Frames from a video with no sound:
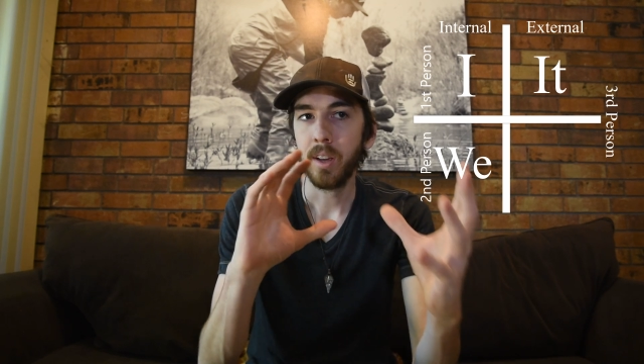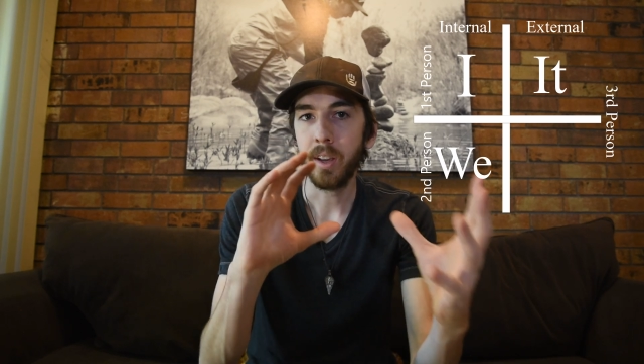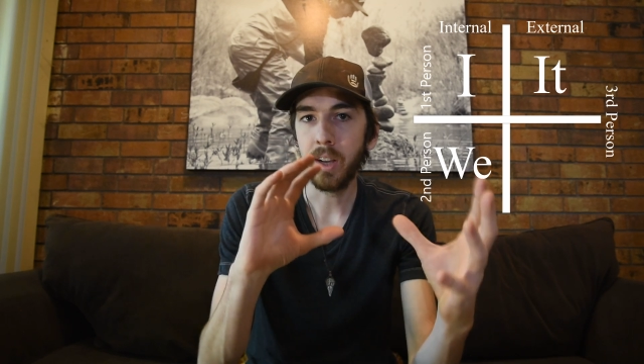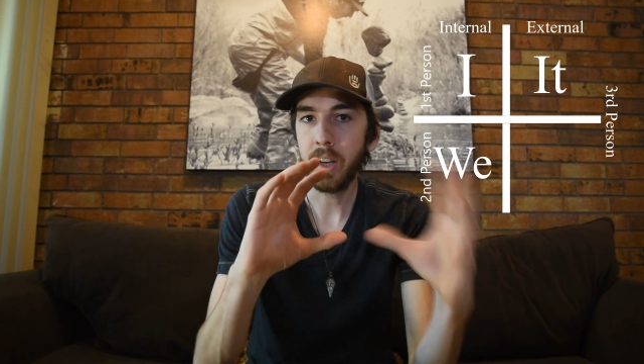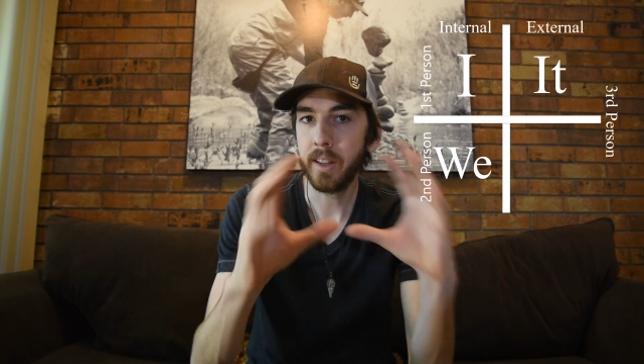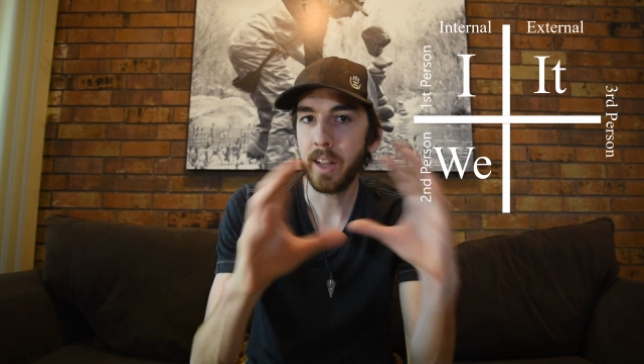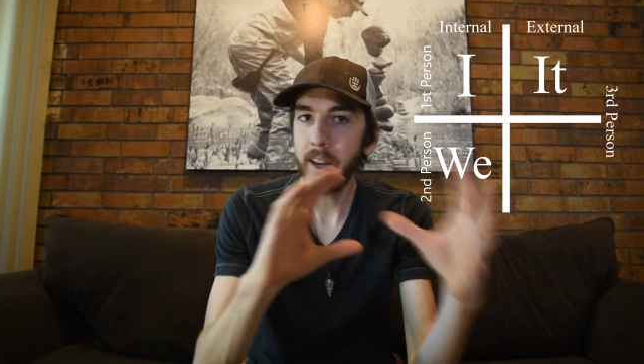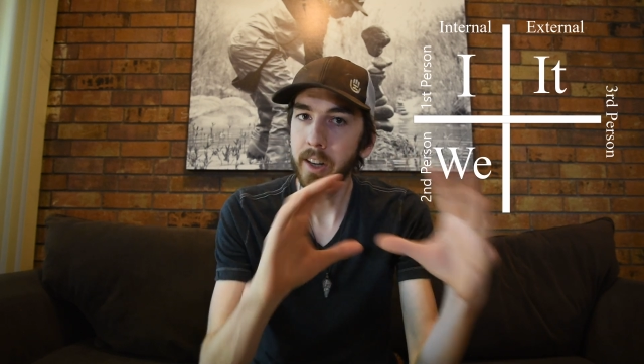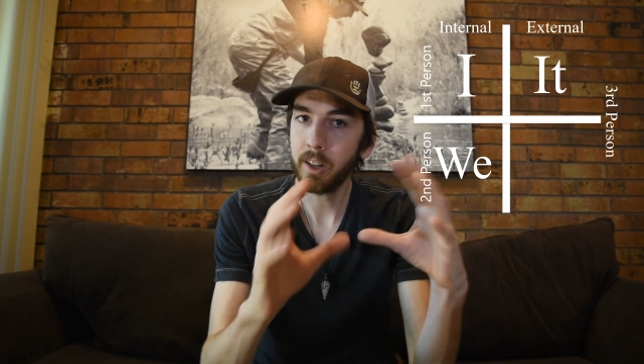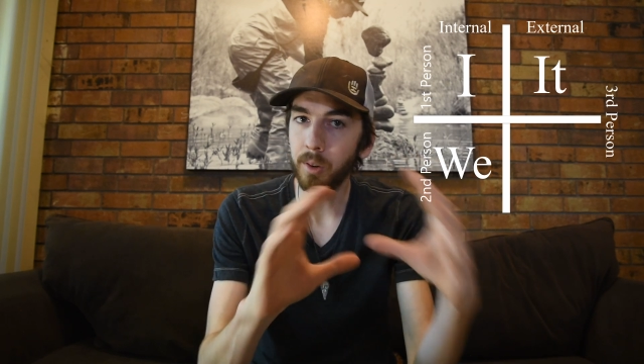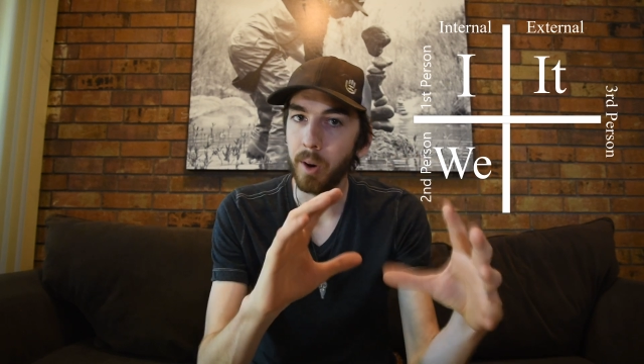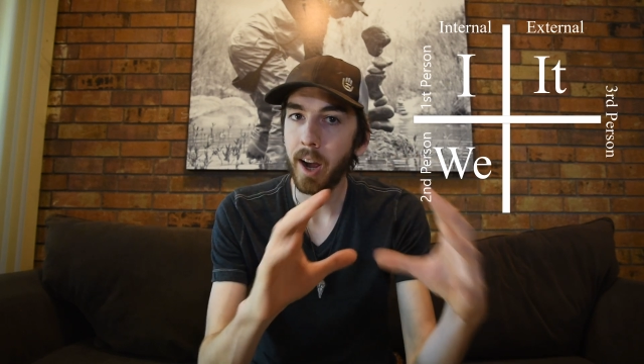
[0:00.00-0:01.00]
in that
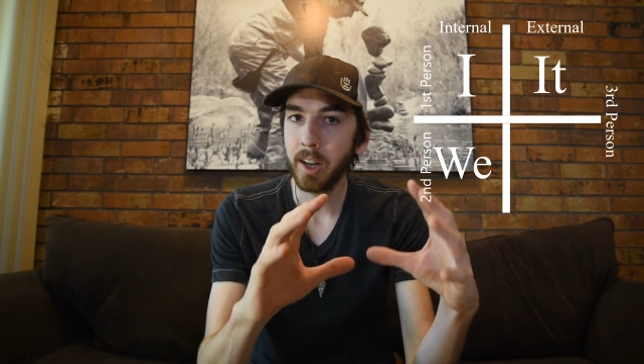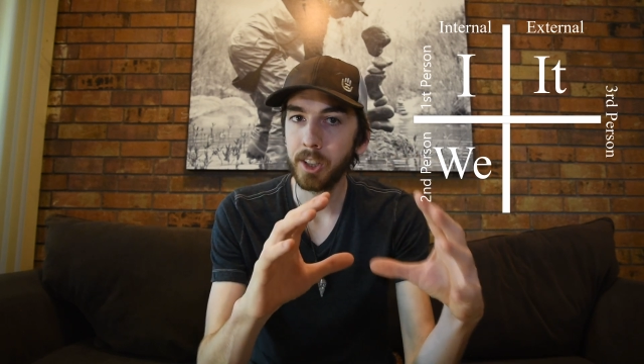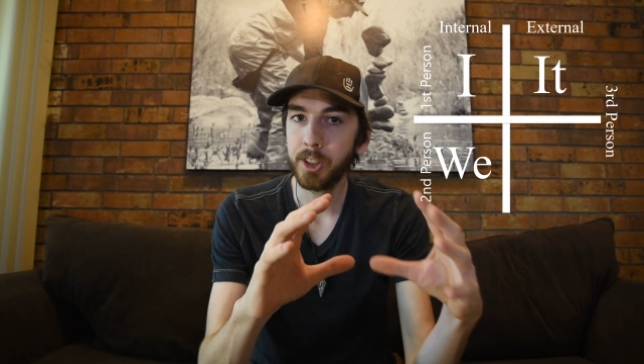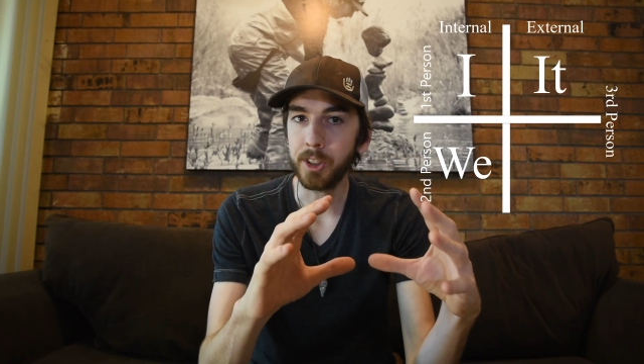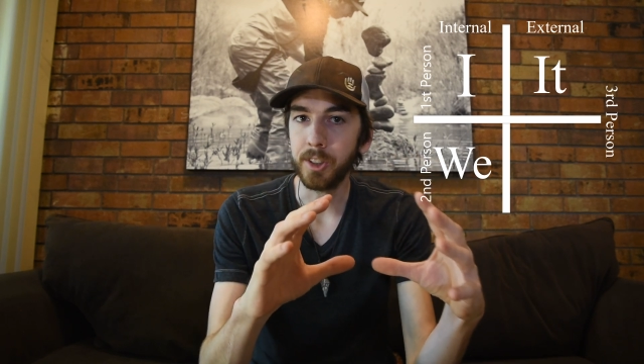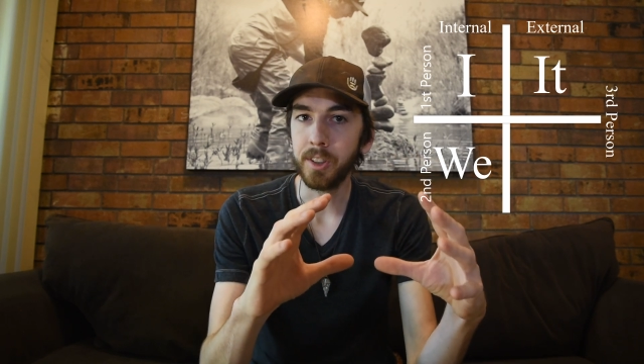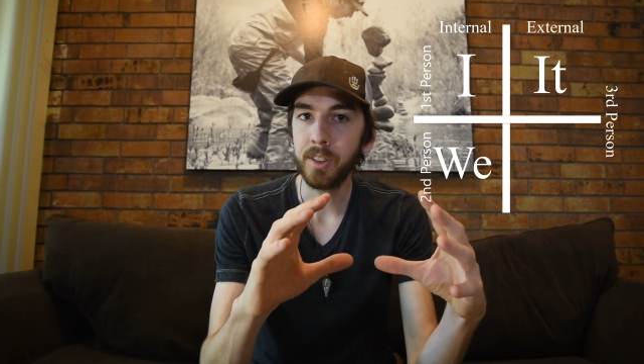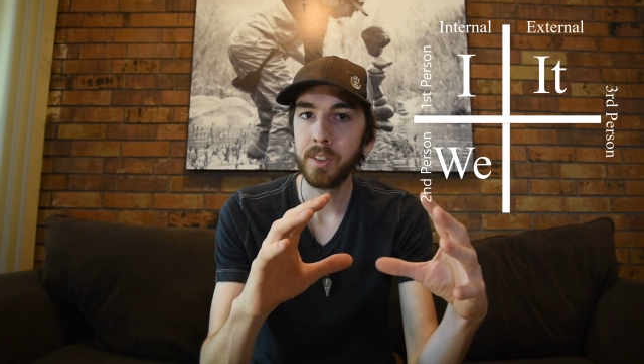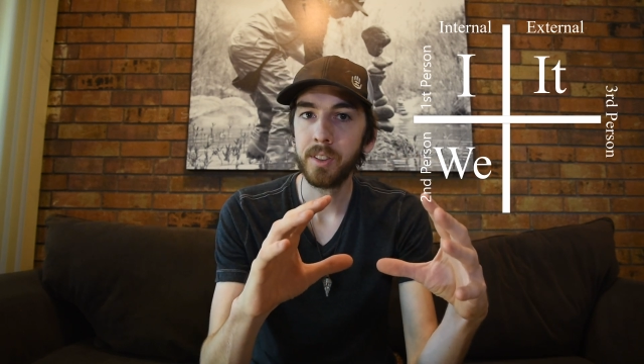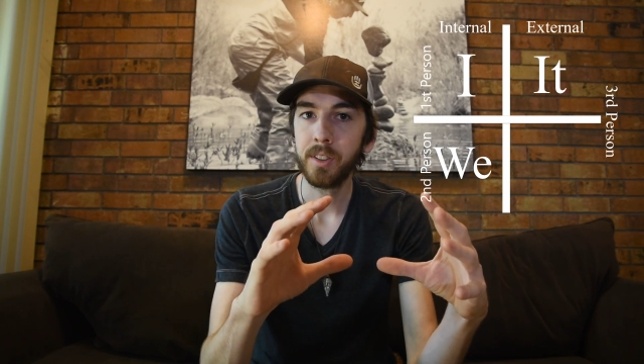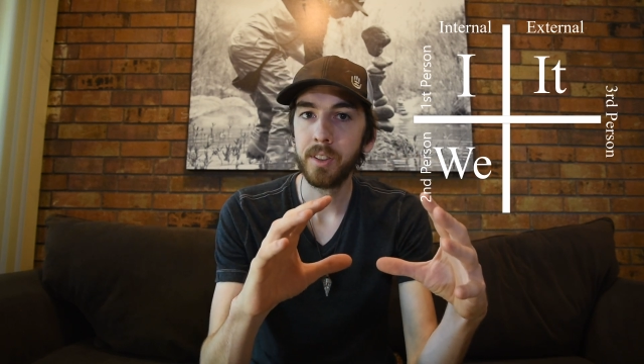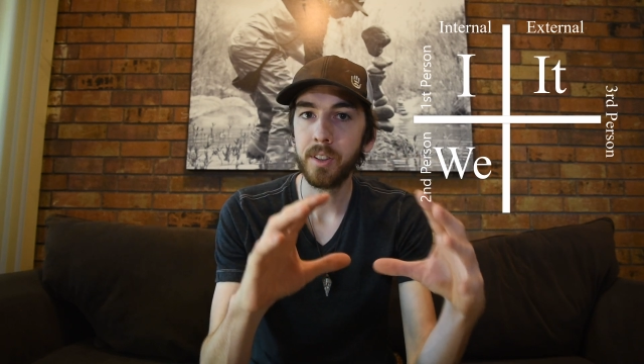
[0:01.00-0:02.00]
interaction,
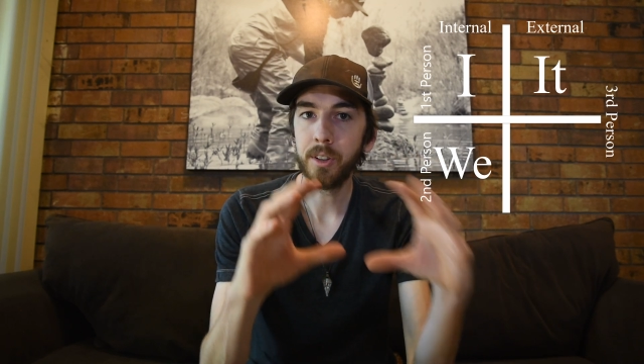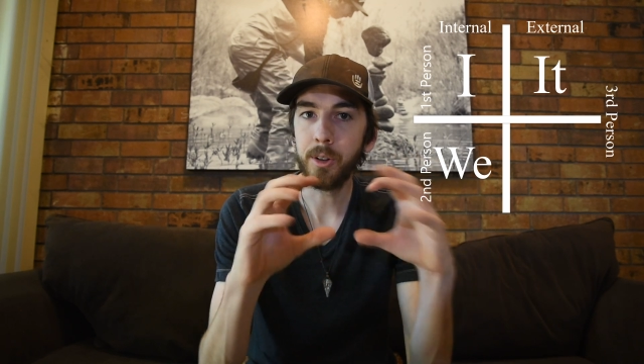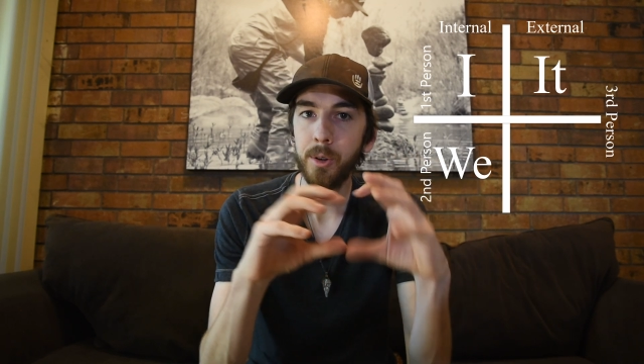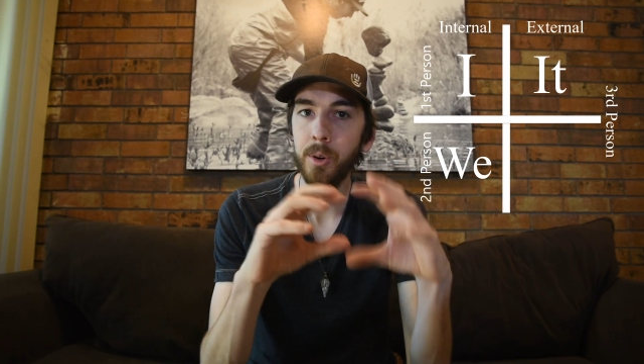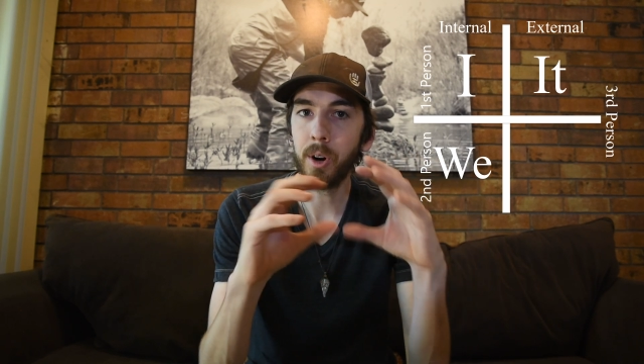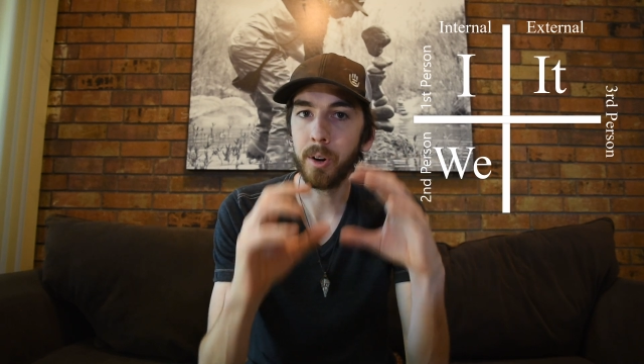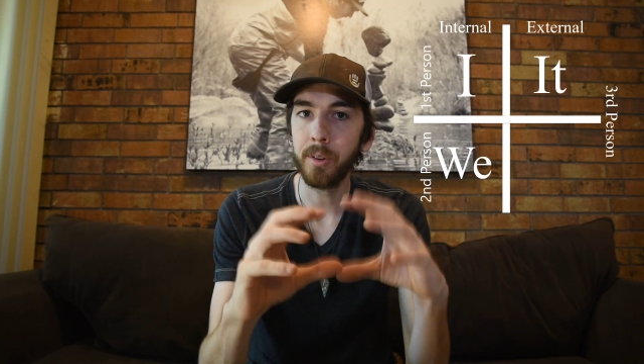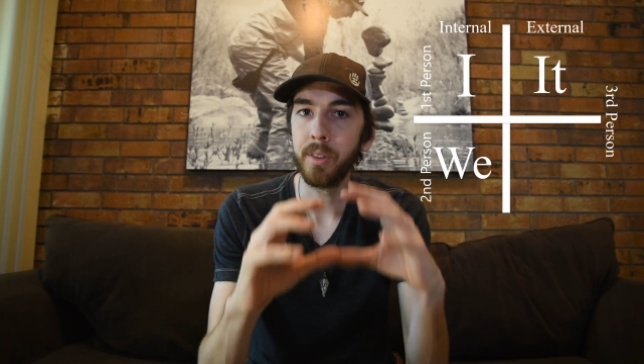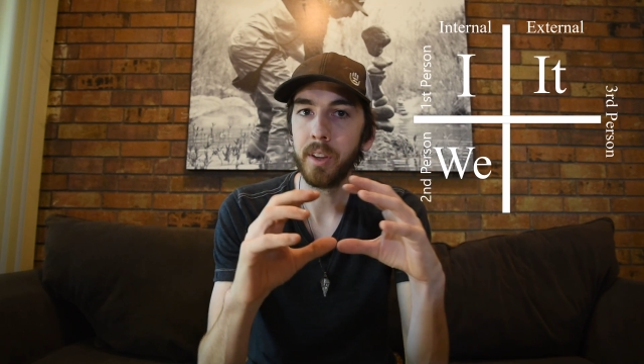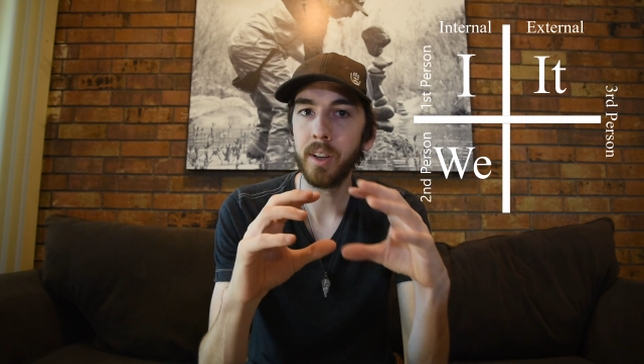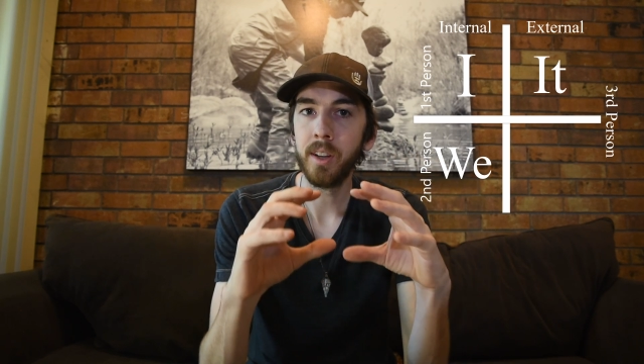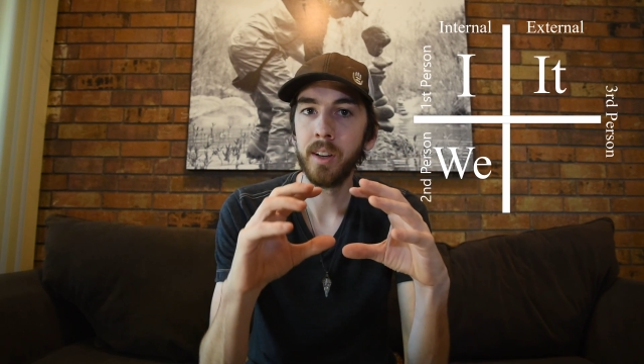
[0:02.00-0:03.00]
you are
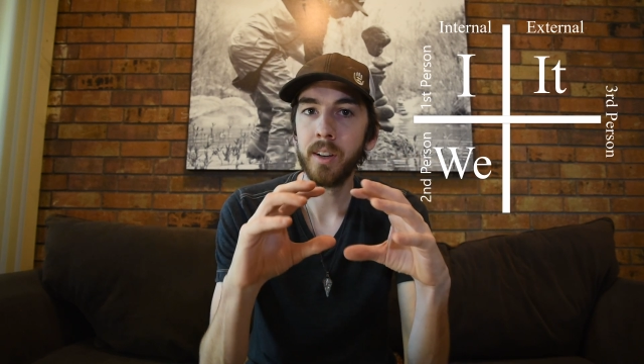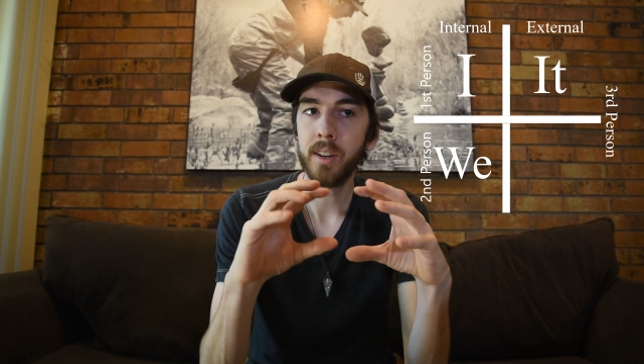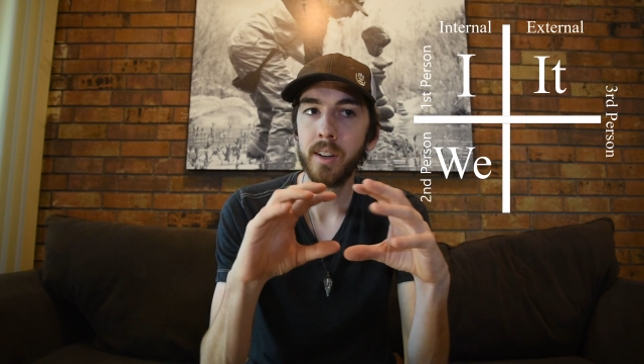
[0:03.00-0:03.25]
then